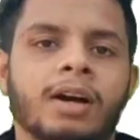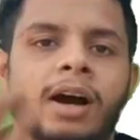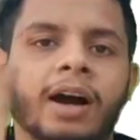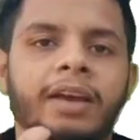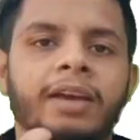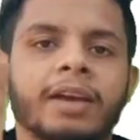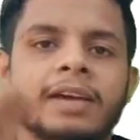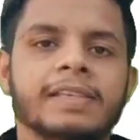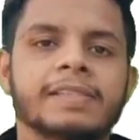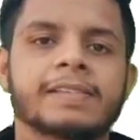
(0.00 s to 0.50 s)

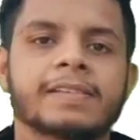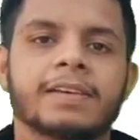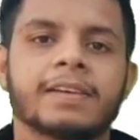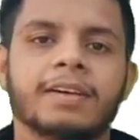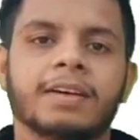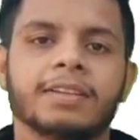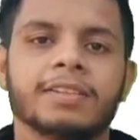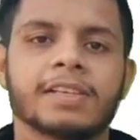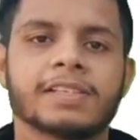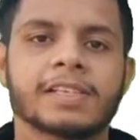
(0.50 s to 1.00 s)
Hi guys,
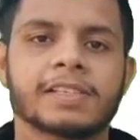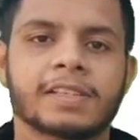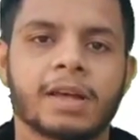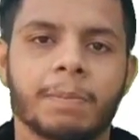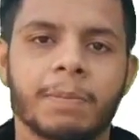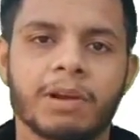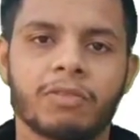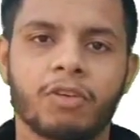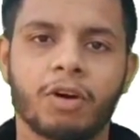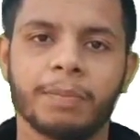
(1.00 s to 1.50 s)
this is
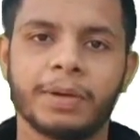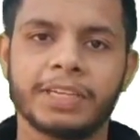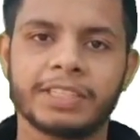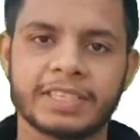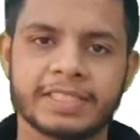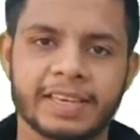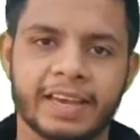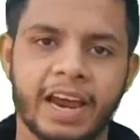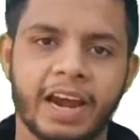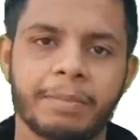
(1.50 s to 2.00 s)
Kapil from
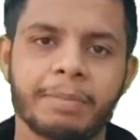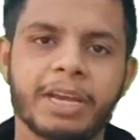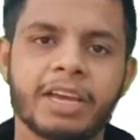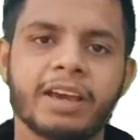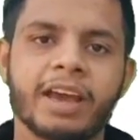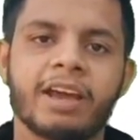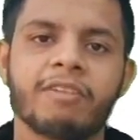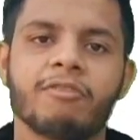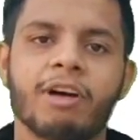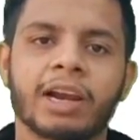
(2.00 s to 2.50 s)
EHS
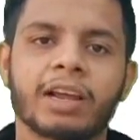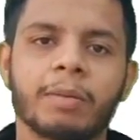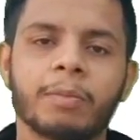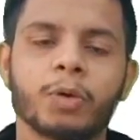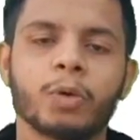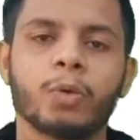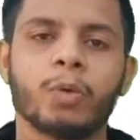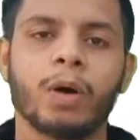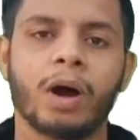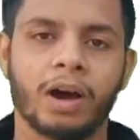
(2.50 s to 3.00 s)
Academy and
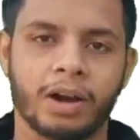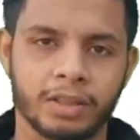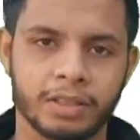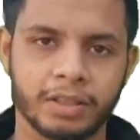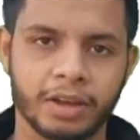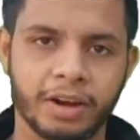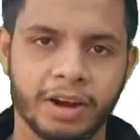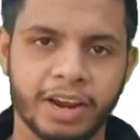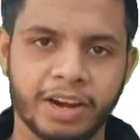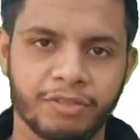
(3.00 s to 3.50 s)
welcome to
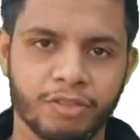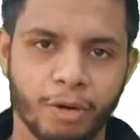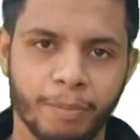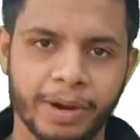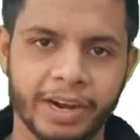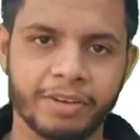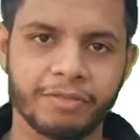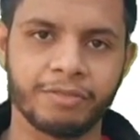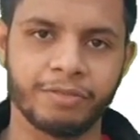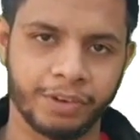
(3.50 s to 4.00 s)
another
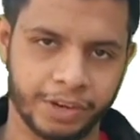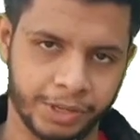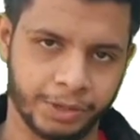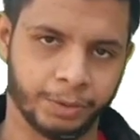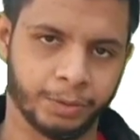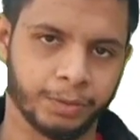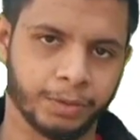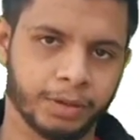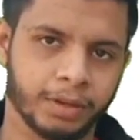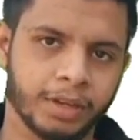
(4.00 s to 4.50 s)
informative
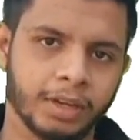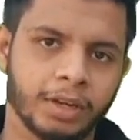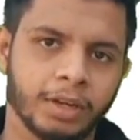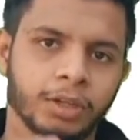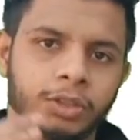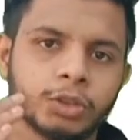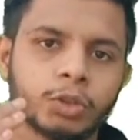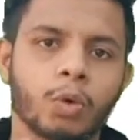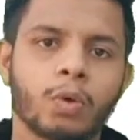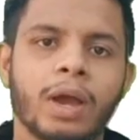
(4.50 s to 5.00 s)
video.
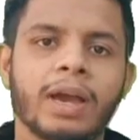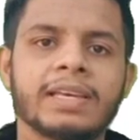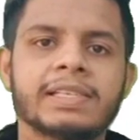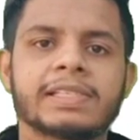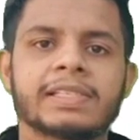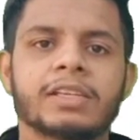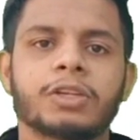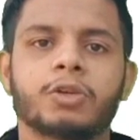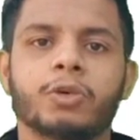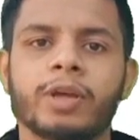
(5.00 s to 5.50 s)
So
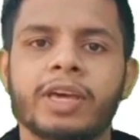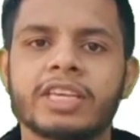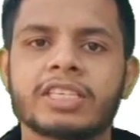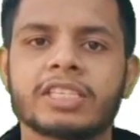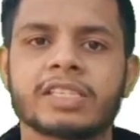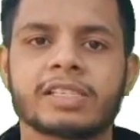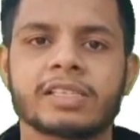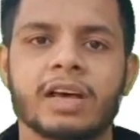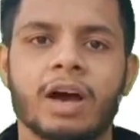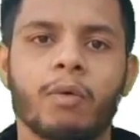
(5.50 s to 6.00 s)
guys,
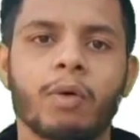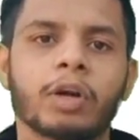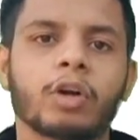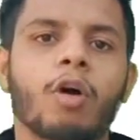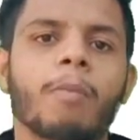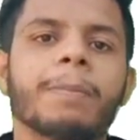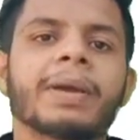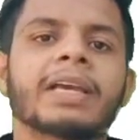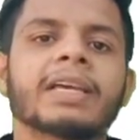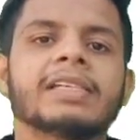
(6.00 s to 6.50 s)
today's our
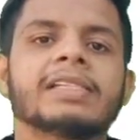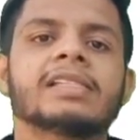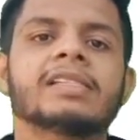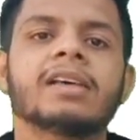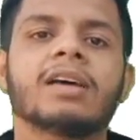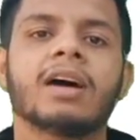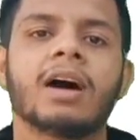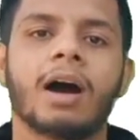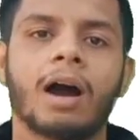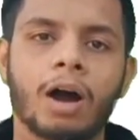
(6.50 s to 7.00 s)
topic is
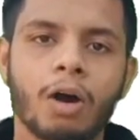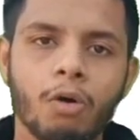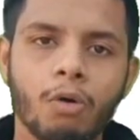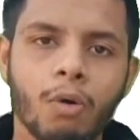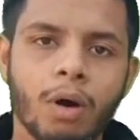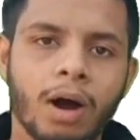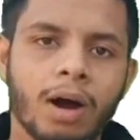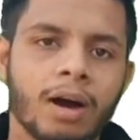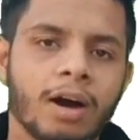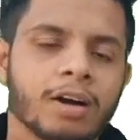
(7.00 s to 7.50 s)

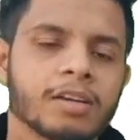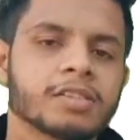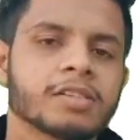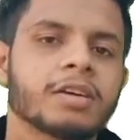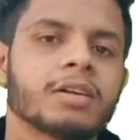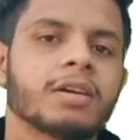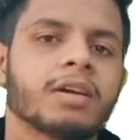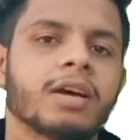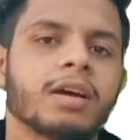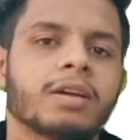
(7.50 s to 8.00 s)
how a
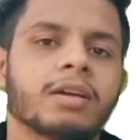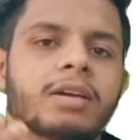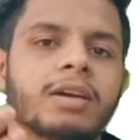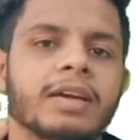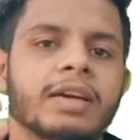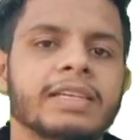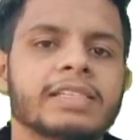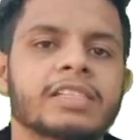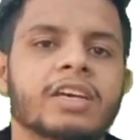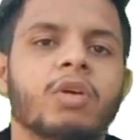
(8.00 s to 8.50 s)
hazard
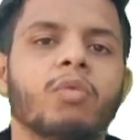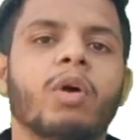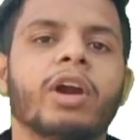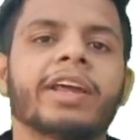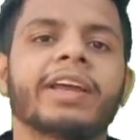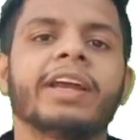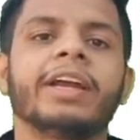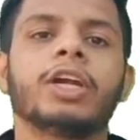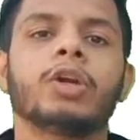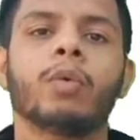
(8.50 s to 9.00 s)
is
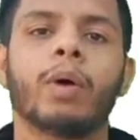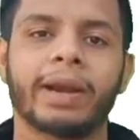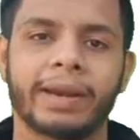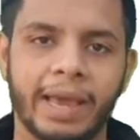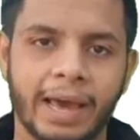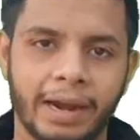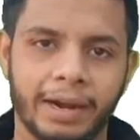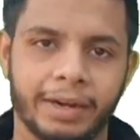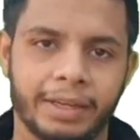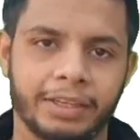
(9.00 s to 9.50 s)
converting into a
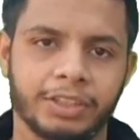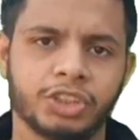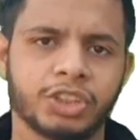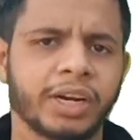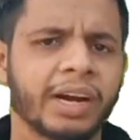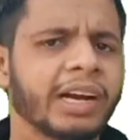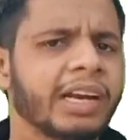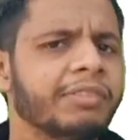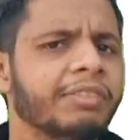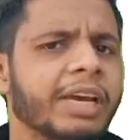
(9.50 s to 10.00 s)
reality.
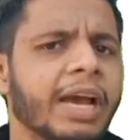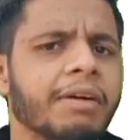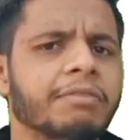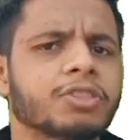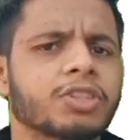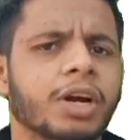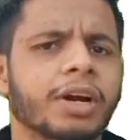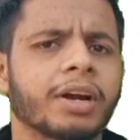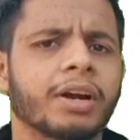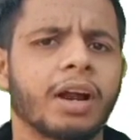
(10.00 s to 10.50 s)
Generally, we
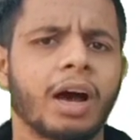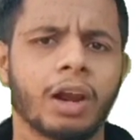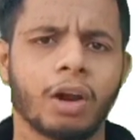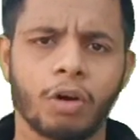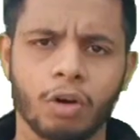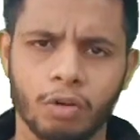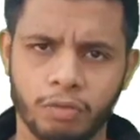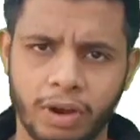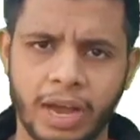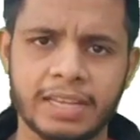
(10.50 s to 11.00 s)
have studied a
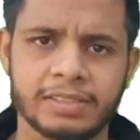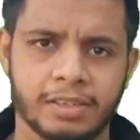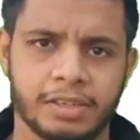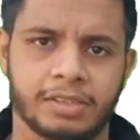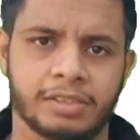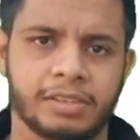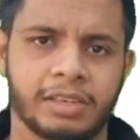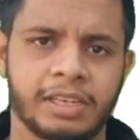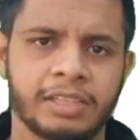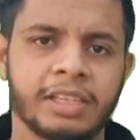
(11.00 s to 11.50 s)
lot of
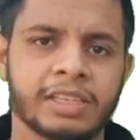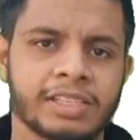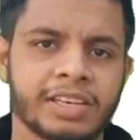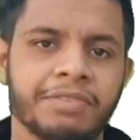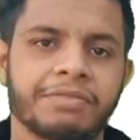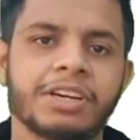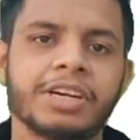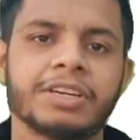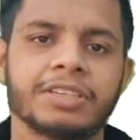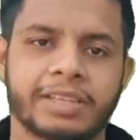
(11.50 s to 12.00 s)
hazards in the
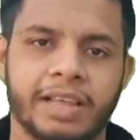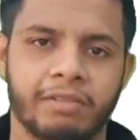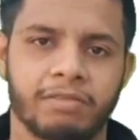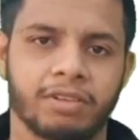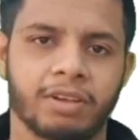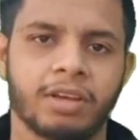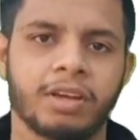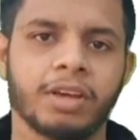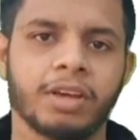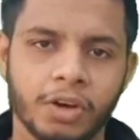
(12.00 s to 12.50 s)
safety itself.
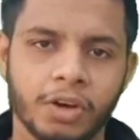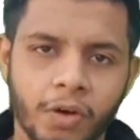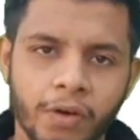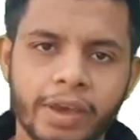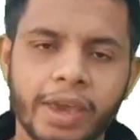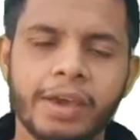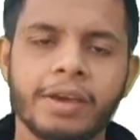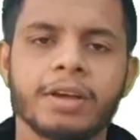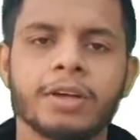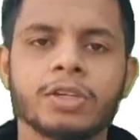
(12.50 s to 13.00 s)

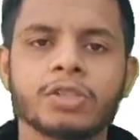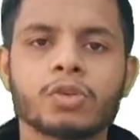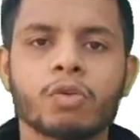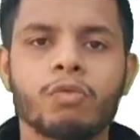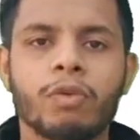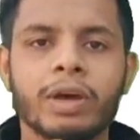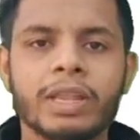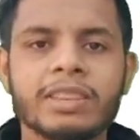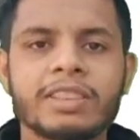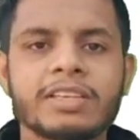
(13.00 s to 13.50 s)
Okay, so
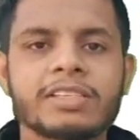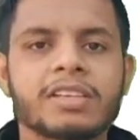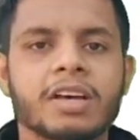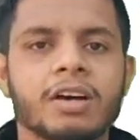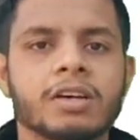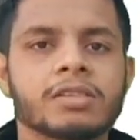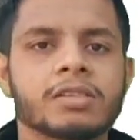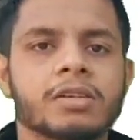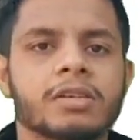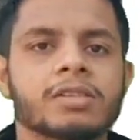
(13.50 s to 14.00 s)
when these
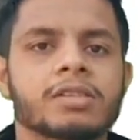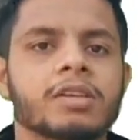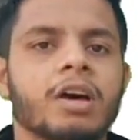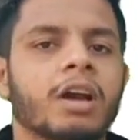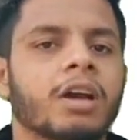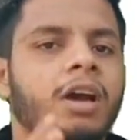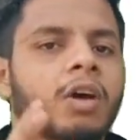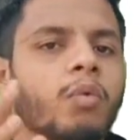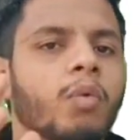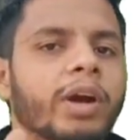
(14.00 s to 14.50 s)
hazards
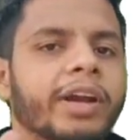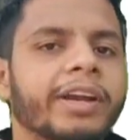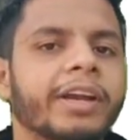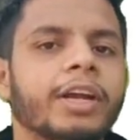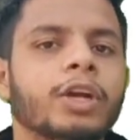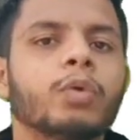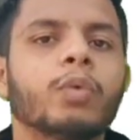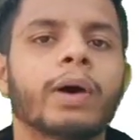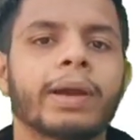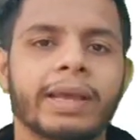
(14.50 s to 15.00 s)
are converting
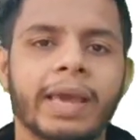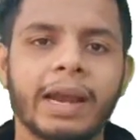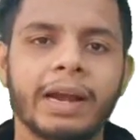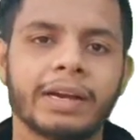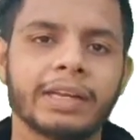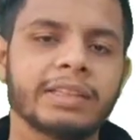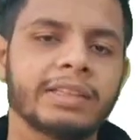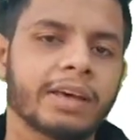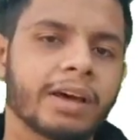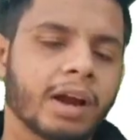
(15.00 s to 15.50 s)
into a
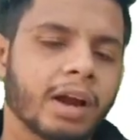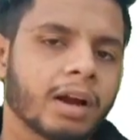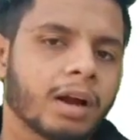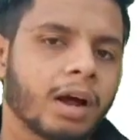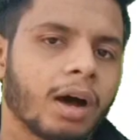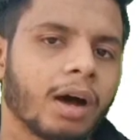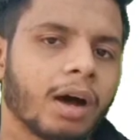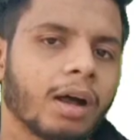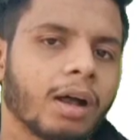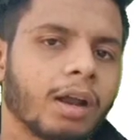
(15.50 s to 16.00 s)
reality, there are
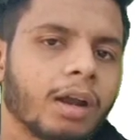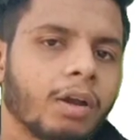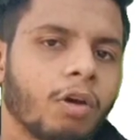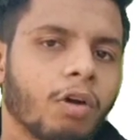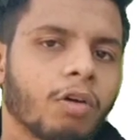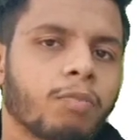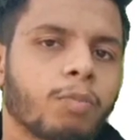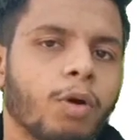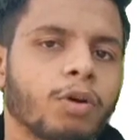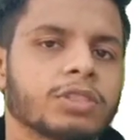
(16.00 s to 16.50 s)
a
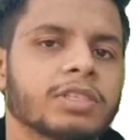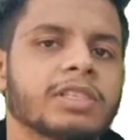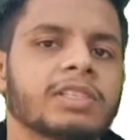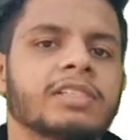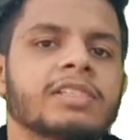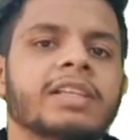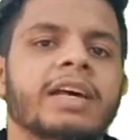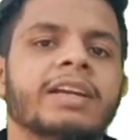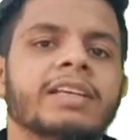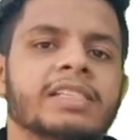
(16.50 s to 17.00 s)
lot of
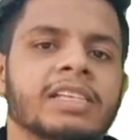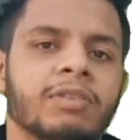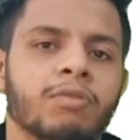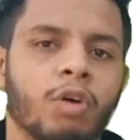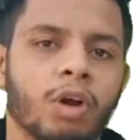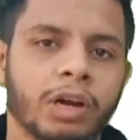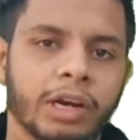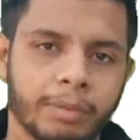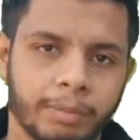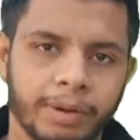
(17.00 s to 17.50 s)
processes that is
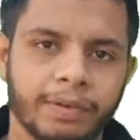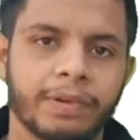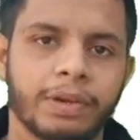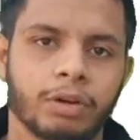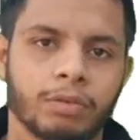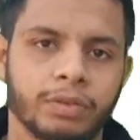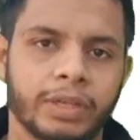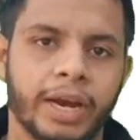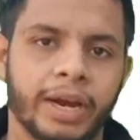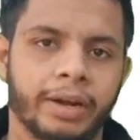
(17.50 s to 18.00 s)
involved in
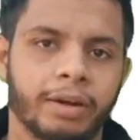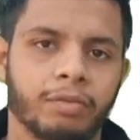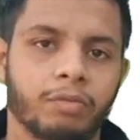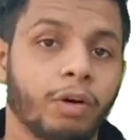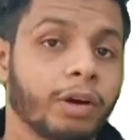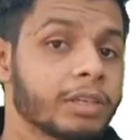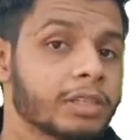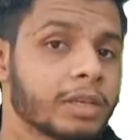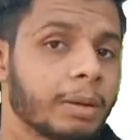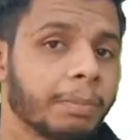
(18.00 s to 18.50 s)
between of that.
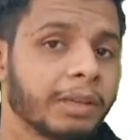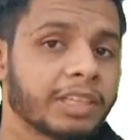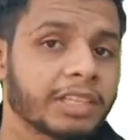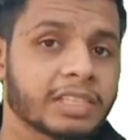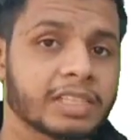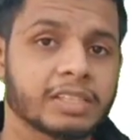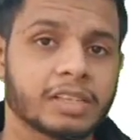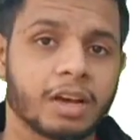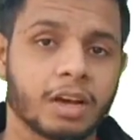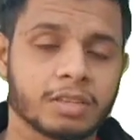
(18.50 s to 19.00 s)
For example,
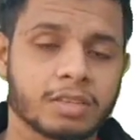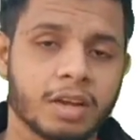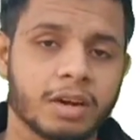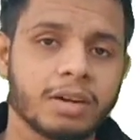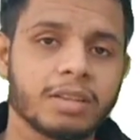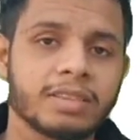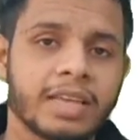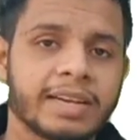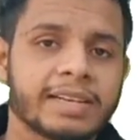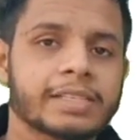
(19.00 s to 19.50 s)
this is
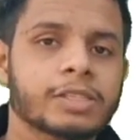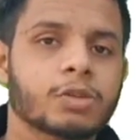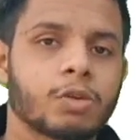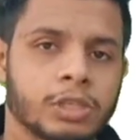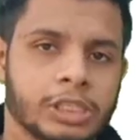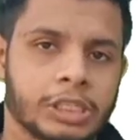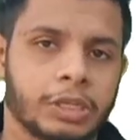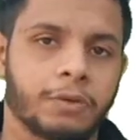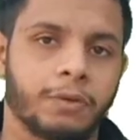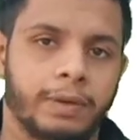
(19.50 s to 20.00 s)
hazard, that is
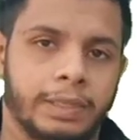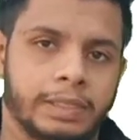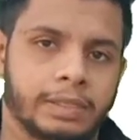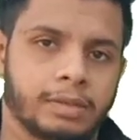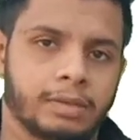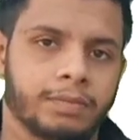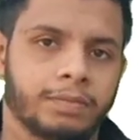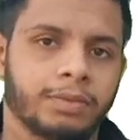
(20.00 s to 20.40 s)
consequence.